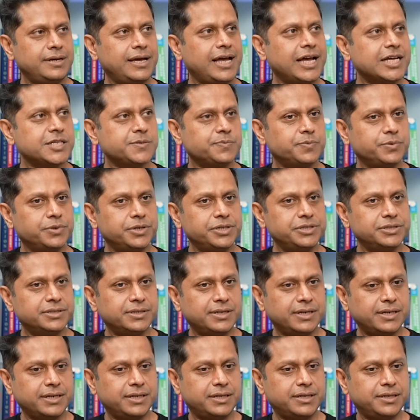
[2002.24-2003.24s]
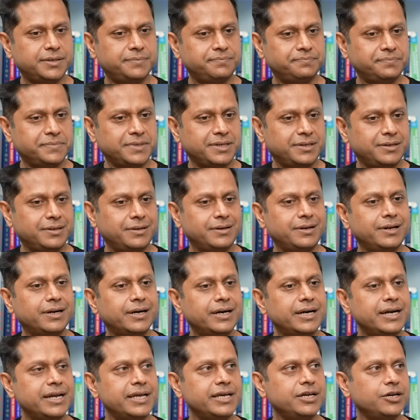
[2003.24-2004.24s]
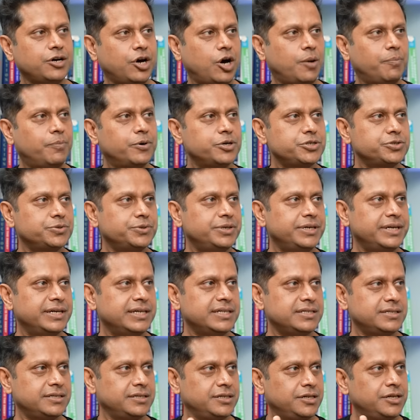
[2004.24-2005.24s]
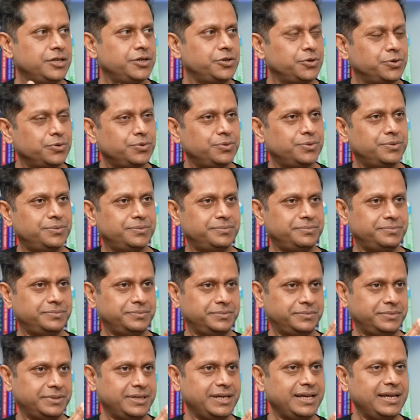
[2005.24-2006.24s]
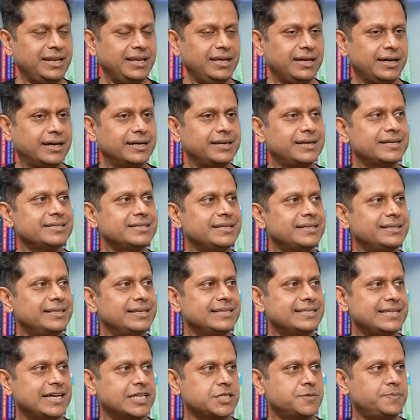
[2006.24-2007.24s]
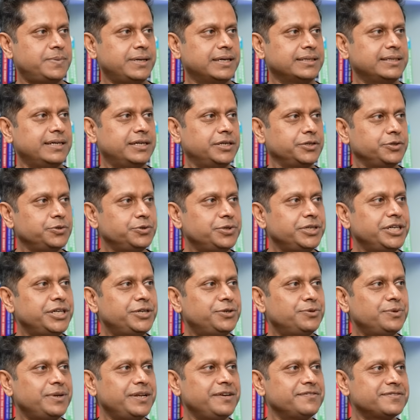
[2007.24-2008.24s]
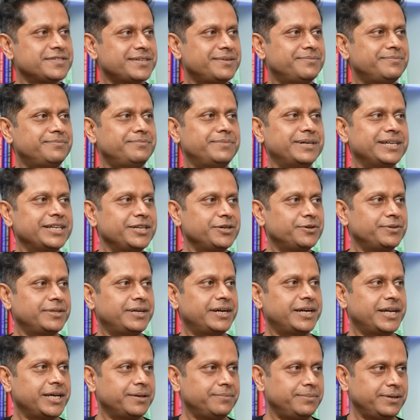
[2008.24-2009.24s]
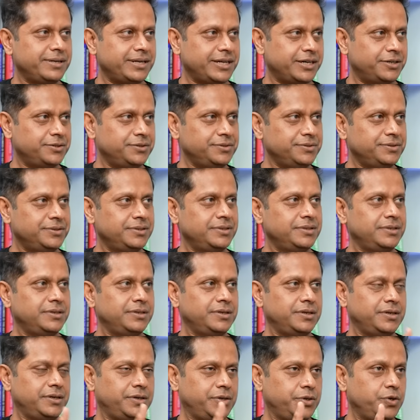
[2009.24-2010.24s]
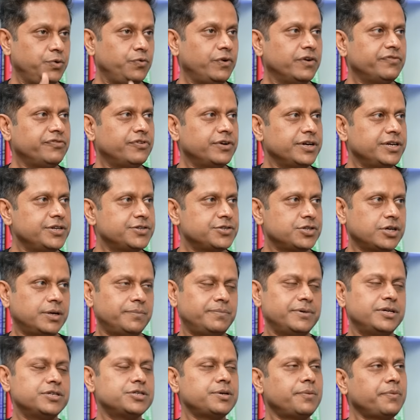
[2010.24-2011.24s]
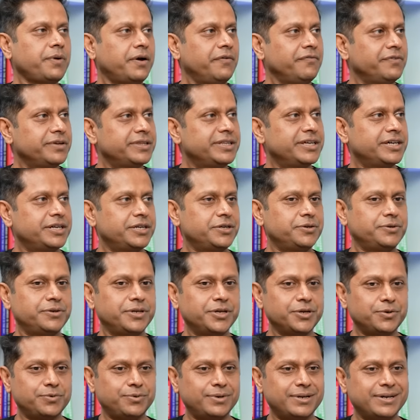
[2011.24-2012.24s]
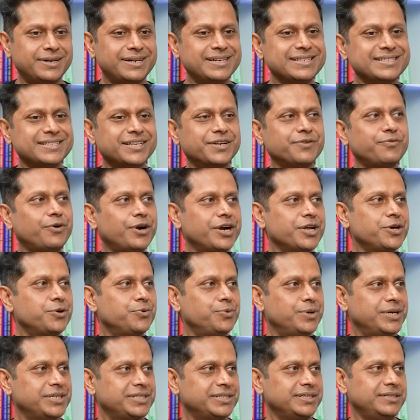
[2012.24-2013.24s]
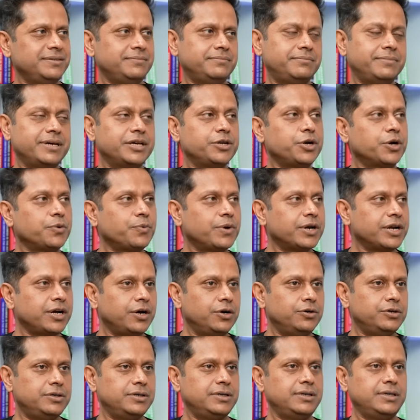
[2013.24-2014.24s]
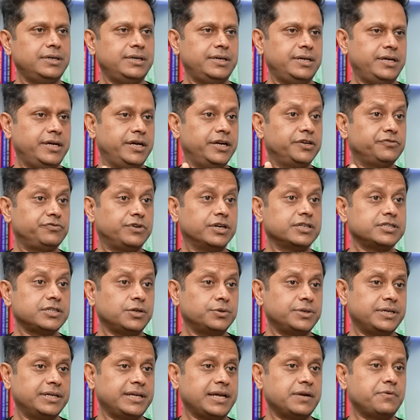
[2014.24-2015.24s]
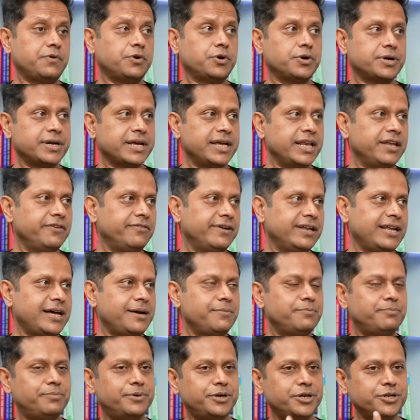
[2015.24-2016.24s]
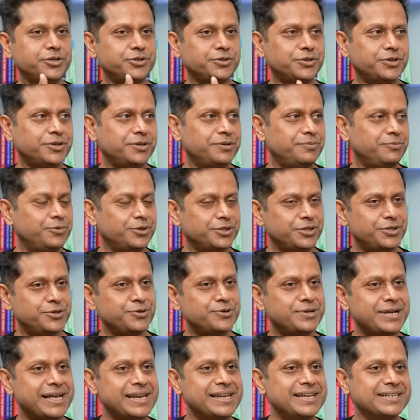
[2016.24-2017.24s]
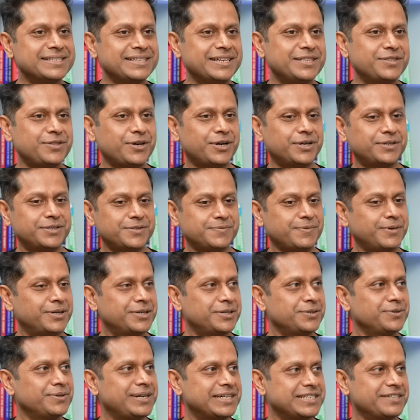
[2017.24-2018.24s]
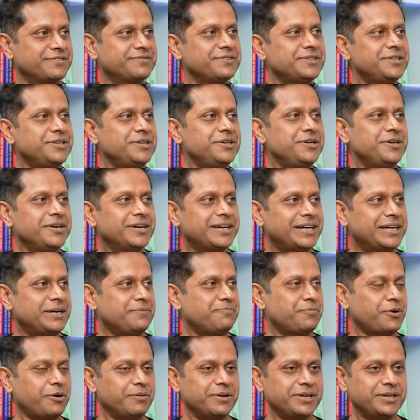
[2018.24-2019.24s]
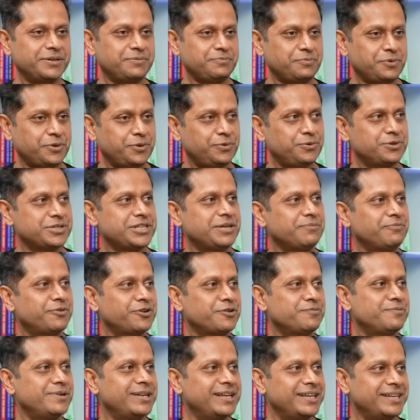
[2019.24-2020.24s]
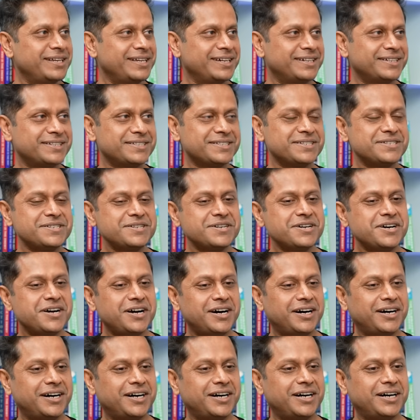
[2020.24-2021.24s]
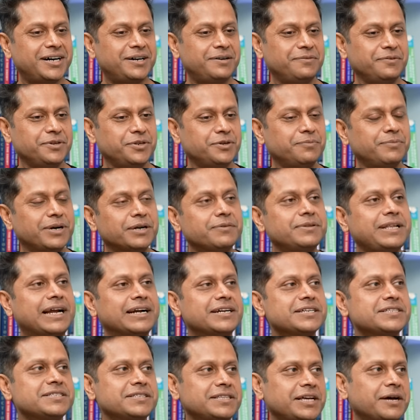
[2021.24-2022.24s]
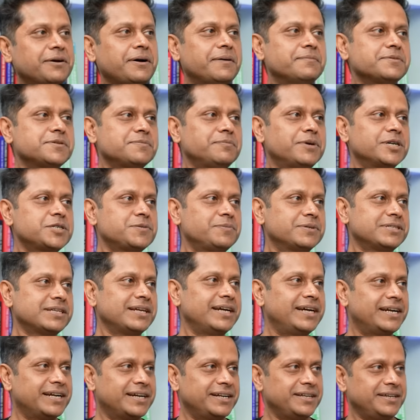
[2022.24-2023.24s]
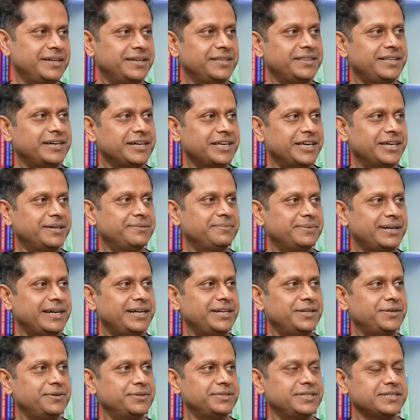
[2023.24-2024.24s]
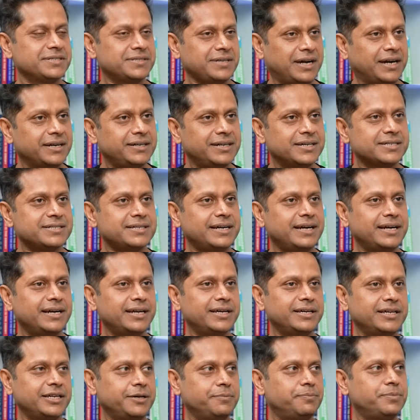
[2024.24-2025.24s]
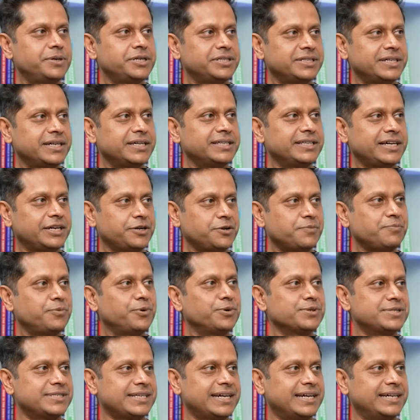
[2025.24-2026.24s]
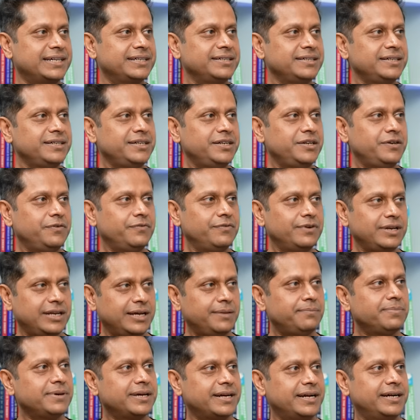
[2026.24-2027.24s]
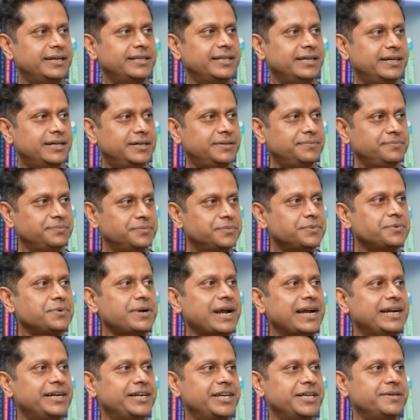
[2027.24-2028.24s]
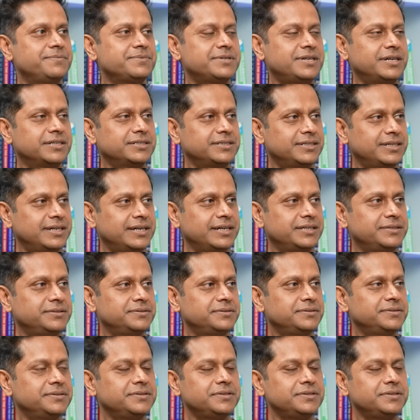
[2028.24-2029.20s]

exponential uh, learning opportunities to really understand this aspect that you need to leave some money on the table now. You go for ESOP, ESOP company, with their you know, equal risk reward equation, yep. may not work out it works out, it can work out really well. I'm yep. pretty sure both Nutanix and ThoughtSpot, you guys have created probably a huge number of millionaires. Uh, you know, but that is that comes much much later in the yeah. game, right? You know, just right. understanding and appreciating that on both side will help create the right team structure and